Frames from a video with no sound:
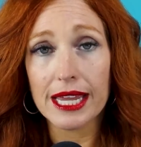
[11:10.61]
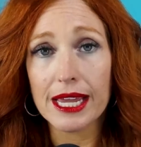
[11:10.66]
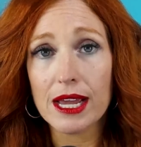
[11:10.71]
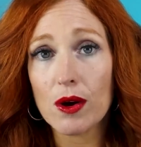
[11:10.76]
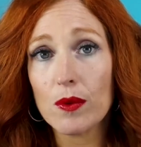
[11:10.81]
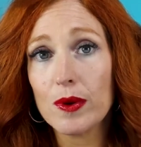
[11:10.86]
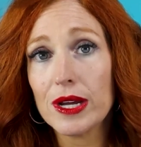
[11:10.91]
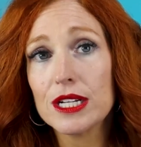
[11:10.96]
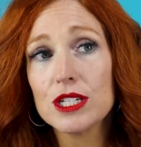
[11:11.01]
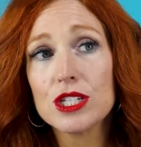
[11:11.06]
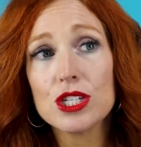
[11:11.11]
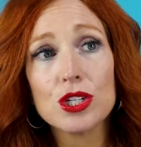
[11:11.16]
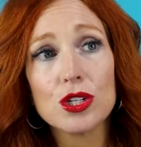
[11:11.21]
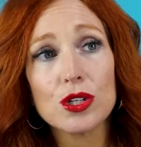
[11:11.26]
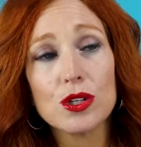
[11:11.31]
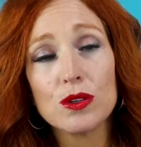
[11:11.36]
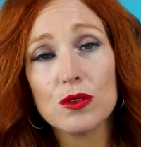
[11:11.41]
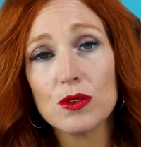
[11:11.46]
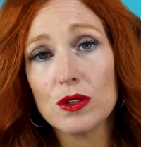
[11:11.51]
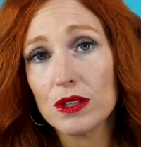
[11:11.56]
Go
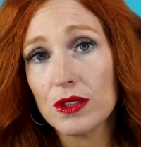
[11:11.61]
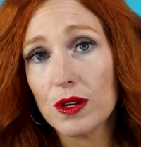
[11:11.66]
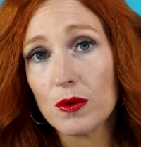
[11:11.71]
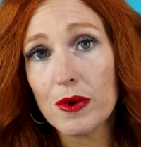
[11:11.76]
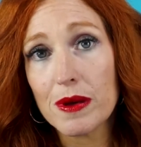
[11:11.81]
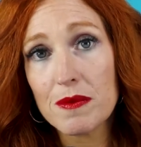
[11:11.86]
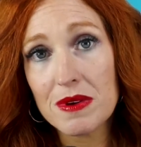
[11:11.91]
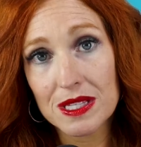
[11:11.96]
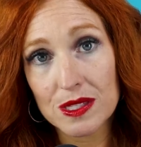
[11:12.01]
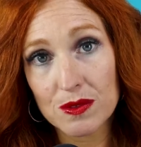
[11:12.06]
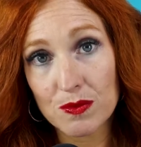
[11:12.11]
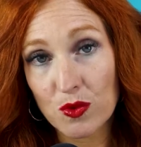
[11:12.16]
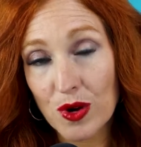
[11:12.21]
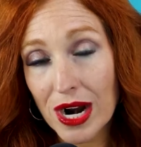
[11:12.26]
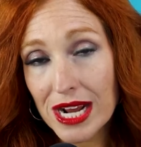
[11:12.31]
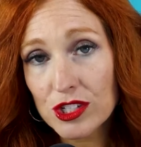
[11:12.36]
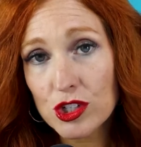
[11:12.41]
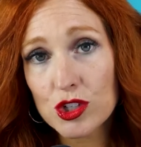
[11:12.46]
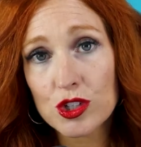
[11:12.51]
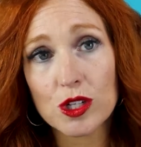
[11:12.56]
into the women's
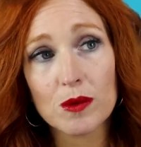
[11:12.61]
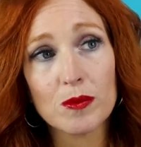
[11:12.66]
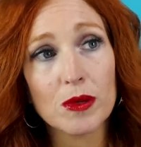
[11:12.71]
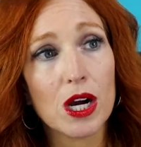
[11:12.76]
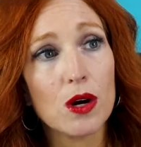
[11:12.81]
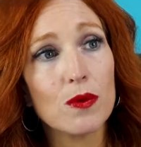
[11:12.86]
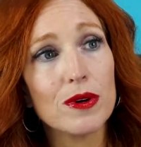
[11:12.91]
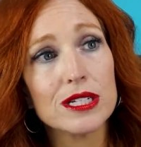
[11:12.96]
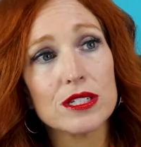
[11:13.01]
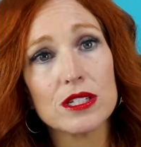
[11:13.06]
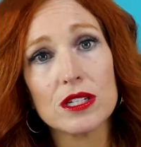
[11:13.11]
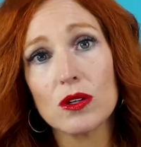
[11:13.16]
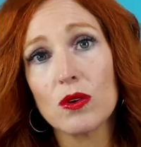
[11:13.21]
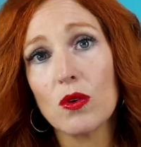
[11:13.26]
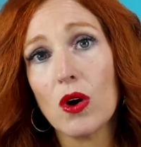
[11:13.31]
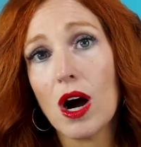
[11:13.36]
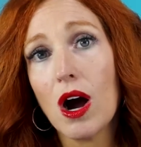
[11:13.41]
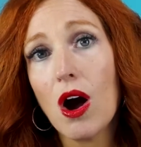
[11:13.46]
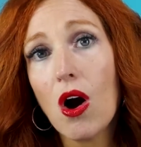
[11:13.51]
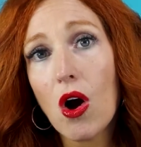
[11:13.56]
restroom, go
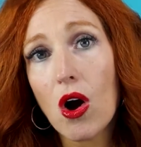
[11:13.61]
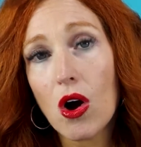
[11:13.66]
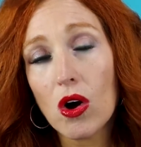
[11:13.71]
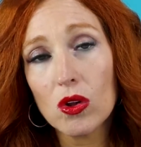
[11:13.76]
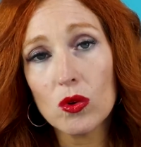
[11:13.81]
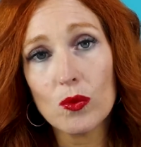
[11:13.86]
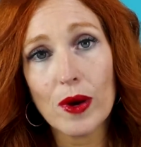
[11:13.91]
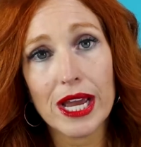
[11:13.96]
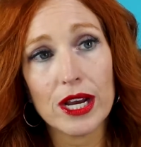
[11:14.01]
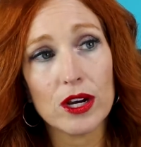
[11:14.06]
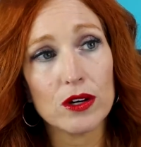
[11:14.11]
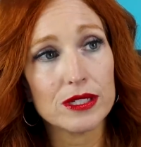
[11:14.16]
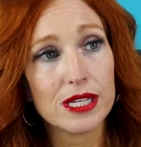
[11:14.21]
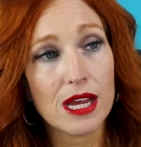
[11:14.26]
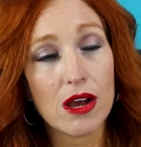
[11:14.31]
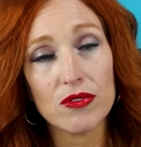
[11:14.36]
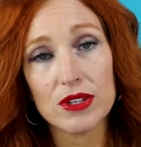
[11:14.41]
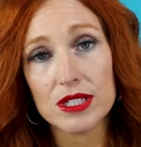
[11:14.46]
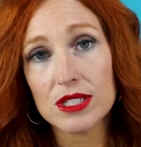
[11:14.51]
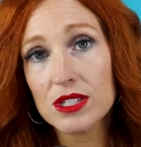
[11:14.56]
into a hallway, go
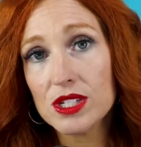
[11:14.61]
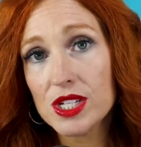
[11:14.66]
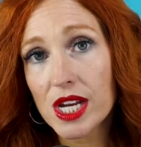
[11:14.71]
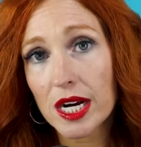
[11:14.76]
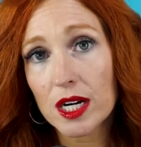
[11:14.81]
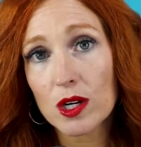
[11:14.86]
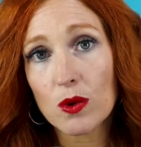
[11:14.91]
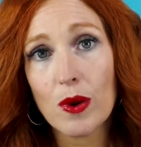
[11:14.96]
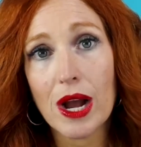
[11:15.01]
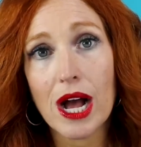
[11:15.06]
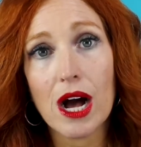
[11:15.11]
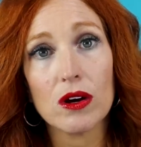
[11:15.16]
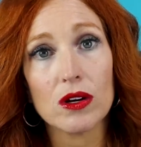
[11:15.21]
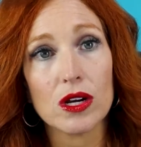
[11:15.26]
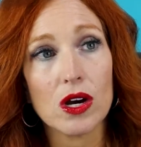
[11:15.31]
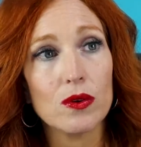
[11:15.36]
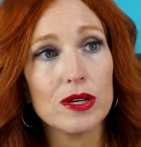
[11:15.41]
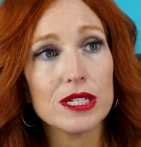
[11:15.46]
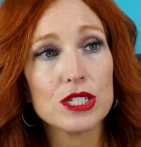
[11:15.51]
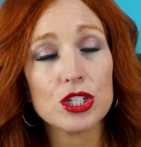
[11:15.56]
down the stairwell,
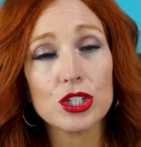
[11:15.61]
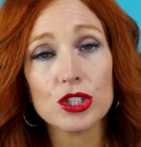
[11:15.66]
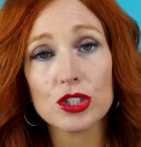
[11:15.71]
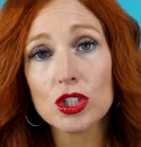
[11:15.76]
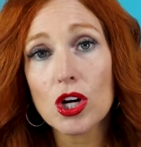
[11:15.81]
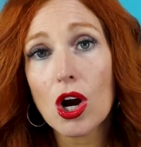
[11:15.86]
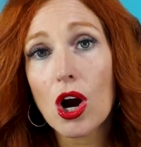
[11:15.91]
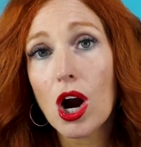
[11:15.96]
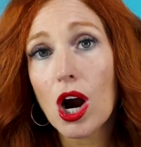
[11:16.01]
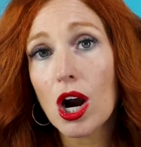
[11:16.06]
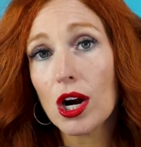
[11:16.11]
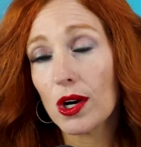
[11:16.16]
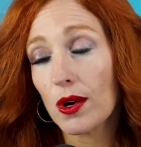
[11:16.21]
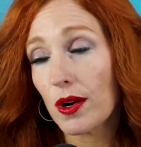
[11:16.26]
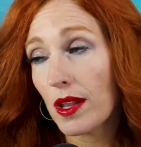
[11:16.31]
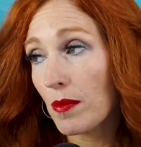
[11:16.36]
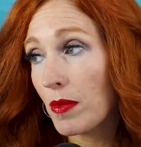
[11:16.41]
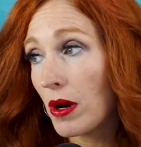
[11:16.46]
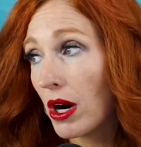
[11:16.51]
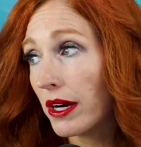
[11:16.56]
go into your car,
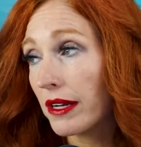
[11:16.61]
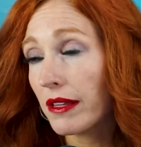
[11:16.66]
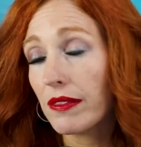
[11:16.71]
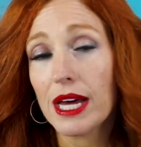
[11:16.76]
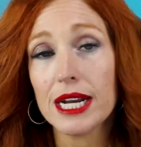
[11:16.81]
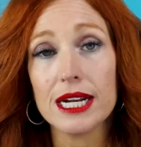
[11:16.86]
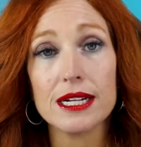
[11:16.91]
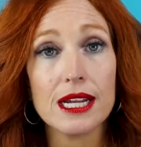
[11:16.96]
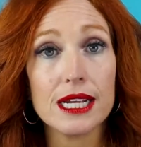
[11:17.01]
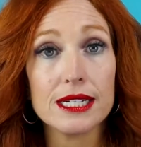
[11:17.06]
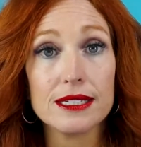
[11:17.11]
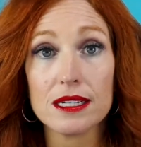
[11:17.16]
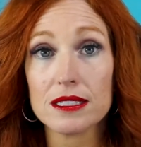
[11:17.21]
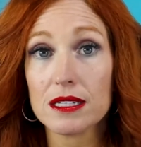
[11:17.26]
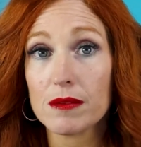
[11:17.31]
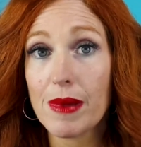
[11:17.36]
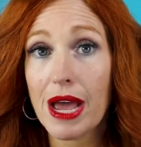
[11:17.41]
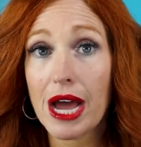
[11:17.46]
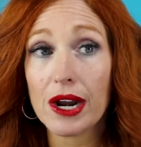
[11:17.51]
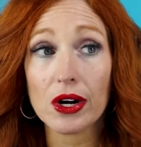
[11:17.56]
go to the parking lot. It
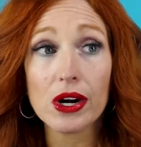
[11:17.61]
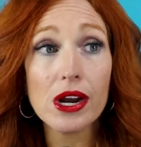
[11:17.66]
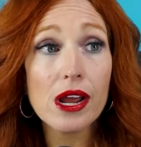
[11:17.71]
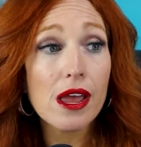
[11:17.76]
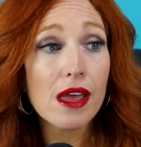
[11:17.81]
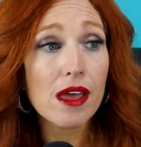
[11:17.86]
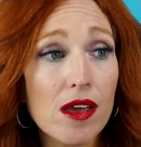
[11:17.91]
doesn't matter.